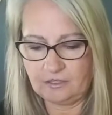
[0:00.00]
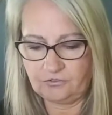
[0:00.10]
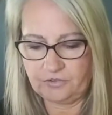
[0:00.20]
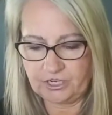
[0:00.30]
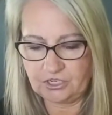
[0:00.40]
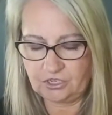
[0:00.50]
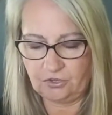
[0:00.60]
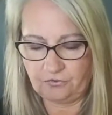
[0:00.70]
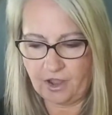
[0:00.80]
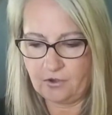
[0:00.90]

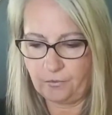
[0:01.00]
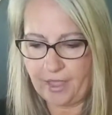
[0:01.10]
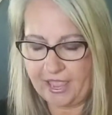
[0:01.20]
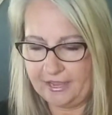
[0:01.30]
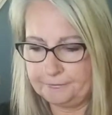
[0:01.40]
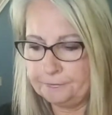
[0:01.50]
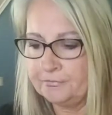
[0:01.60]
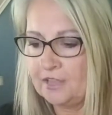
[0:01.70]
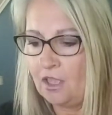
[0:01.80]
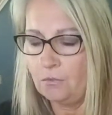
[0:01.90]
traditional Rider-Waite.
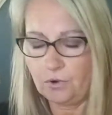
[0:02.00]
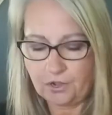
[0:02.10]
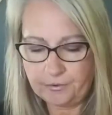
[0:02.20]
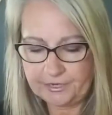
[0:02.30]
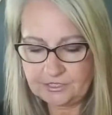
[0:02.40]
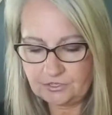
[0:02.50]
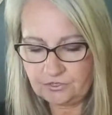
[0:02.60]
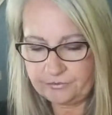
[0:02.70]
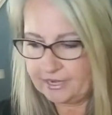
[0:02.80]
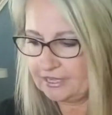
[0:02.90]
We're going to
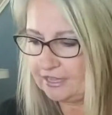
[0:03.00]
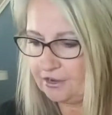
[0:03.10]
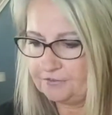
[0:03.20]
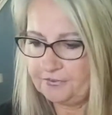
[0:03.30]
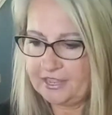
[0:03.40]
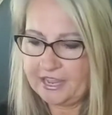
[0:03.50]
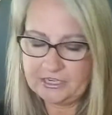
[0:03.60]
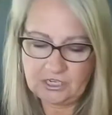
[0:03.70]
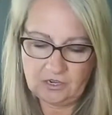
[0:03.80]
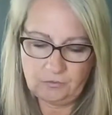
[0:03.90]
do any
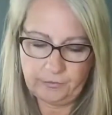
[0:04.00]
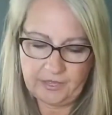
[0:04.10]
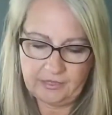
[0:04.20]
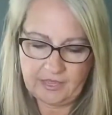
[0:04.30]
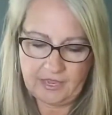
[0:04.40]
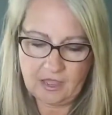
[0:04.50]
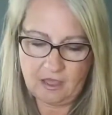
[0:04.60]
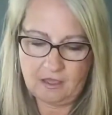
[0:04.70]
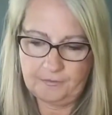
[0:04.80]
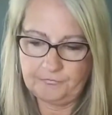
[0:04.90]
clarification with the
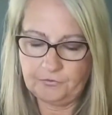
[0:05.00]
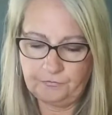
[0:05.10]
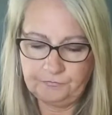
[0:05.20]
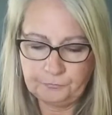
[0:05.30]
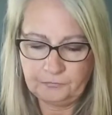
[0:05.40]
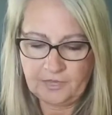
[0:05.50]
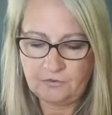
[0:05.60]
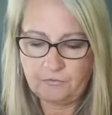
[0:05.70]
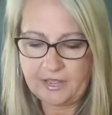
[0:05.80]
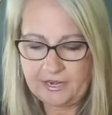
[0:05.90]

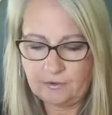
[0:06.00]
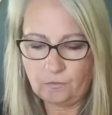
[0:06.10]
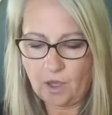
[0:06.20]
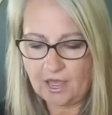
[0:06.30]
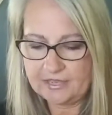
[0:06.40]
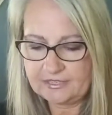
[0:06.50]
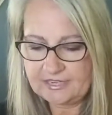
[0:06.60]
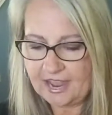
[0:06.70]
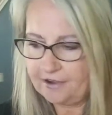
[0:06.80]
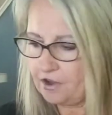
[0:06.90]
Radiant Wise
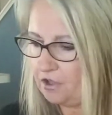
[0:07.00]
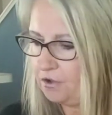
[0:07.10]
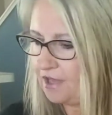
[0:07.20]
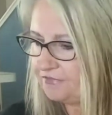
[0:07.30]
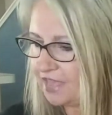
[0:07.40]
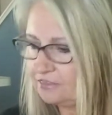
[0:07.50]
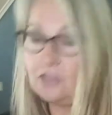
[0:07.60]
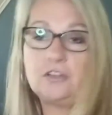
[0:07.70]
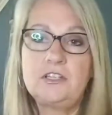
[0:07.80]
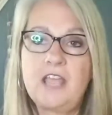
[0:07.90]
Tarot. I've got the
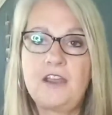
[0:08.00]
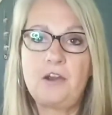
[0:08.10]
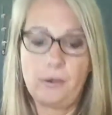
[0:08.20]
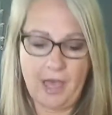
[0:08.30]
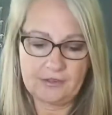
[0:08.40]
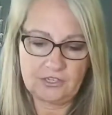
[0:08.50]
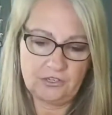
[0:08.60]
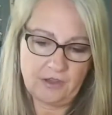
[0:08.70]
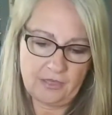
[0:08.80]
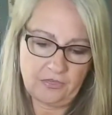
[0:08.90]
Good Tarot out
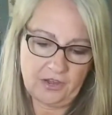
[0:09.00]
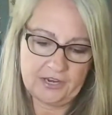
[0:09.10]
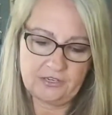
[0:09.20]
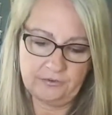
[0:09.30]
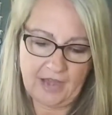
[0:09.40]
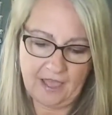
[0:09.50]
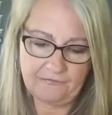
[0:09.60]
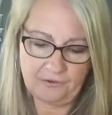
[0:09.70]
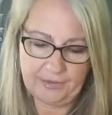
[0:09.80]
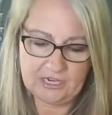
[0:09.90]
too. I thought I'd do an
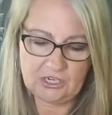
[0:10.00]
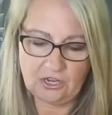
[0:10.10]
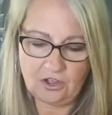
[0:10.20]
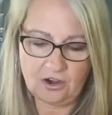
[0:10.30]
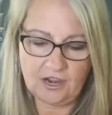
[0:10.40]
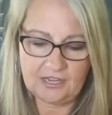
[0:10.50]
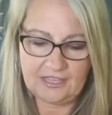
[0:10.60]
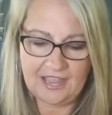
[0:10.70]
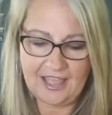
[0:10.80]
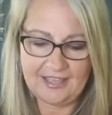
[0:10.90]
affirmation card at
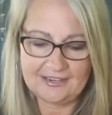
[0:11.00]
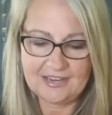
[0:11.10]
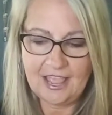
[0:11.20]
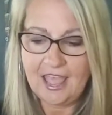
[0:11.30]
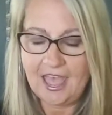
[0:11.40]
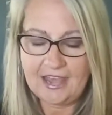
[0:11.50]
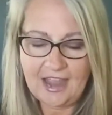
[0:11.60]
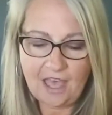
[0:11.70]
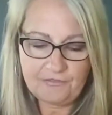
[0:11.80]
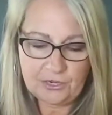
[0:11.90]
the end. And
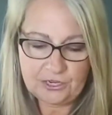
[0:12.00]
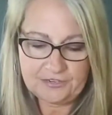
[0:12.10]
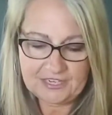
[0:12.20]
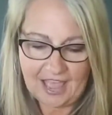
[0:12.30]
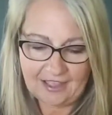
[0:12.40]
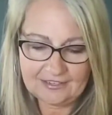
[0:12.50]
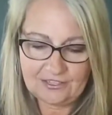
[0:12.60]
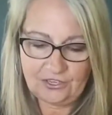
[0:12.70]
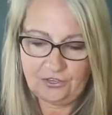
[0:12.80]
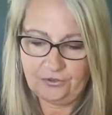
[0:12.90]
I have a new deck
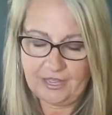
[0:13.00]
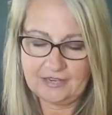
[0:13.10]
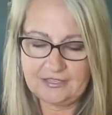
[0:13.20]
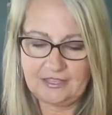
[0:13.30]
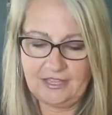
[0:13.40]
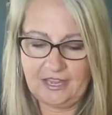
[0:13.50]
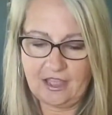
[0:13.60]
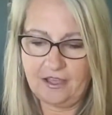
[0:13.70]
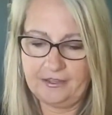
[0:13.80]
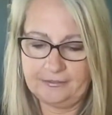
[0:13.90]
too. It's
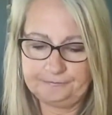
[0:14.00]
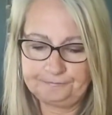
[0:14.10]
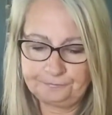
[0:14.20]
the